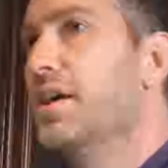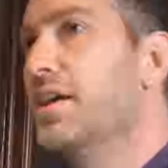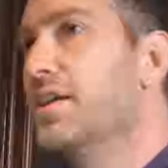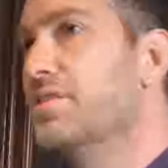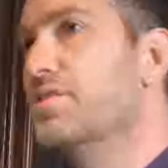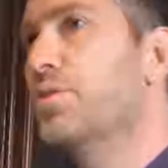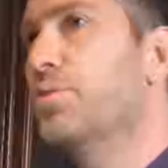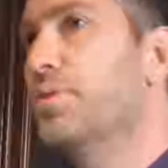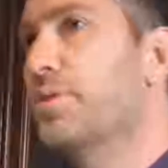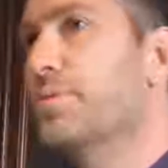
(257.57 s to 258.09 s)

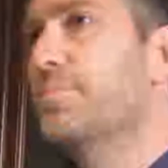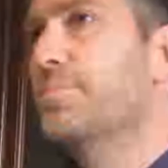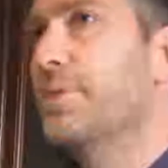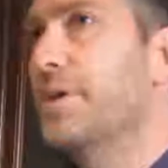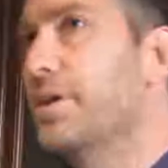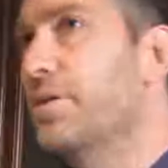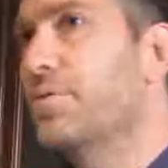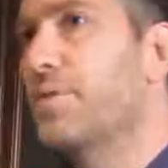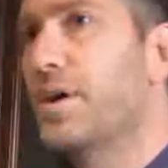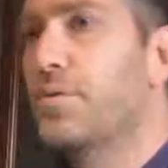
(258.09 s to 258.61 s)
And so we would
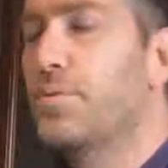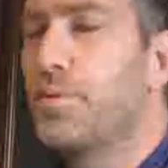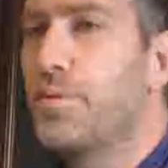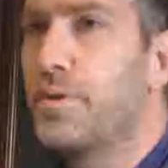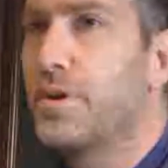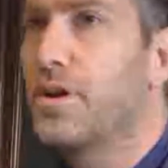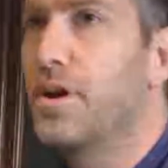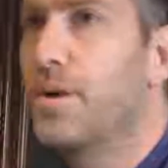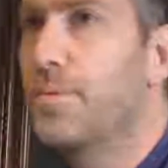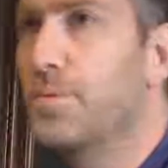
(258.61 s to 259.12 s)
play around with
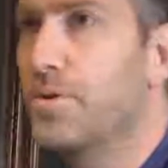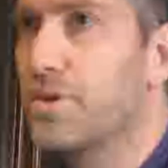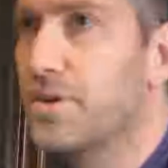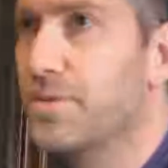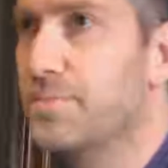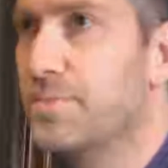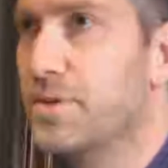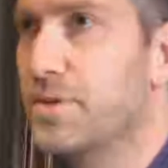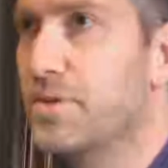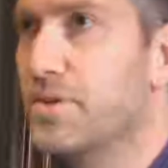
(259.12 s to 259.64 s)
a Commodore
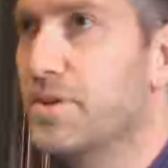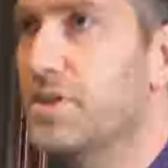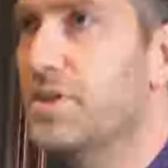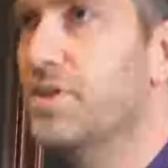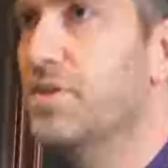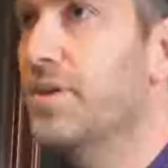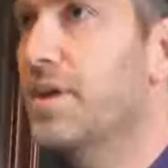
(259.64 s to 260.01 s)
computer.